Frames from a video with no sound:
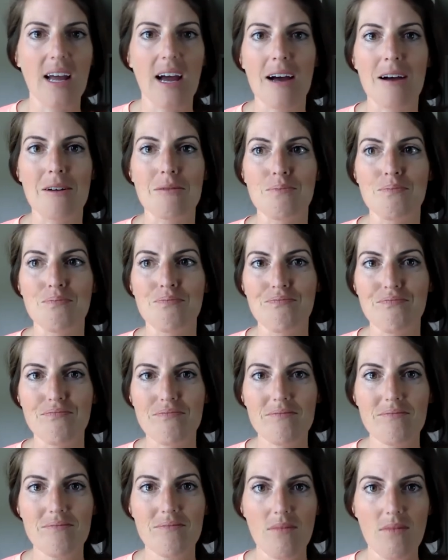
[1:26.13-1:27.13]

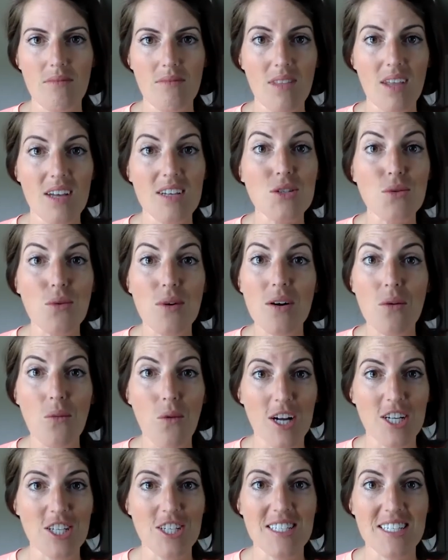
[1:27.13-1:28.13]
So we're going to
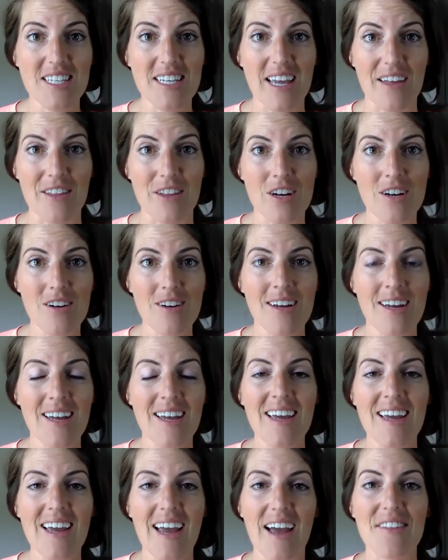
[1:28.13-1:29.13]
watch it together,
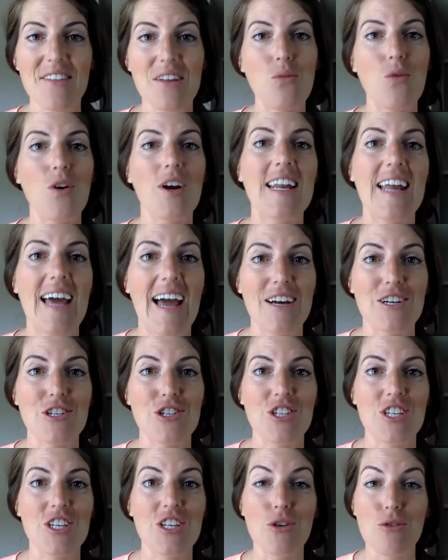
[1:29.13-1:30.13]
and then we're going to
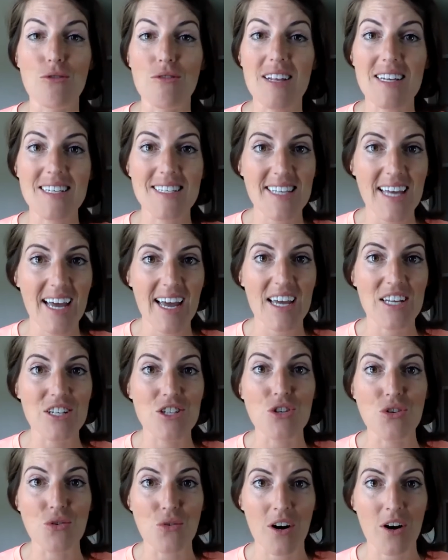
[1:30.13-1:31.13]
actually utilize that and
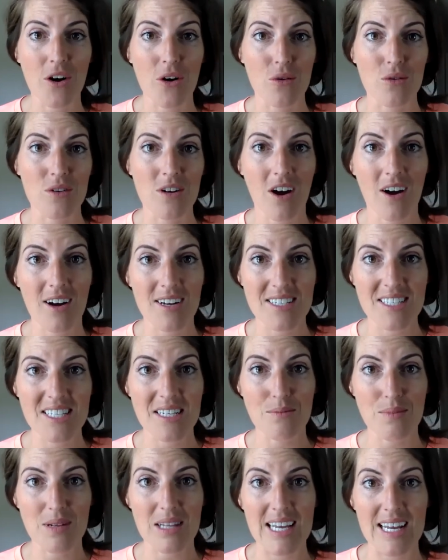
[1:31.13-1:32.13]
do our own
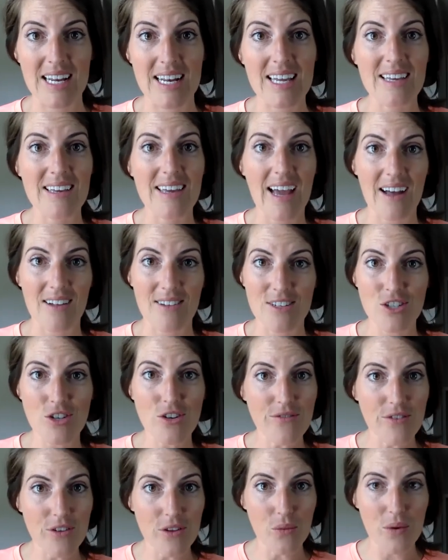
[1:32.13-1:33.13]
content planning calendar
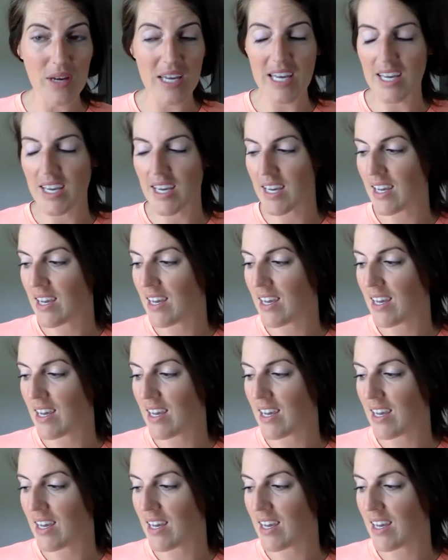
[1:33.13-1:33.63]
for the week.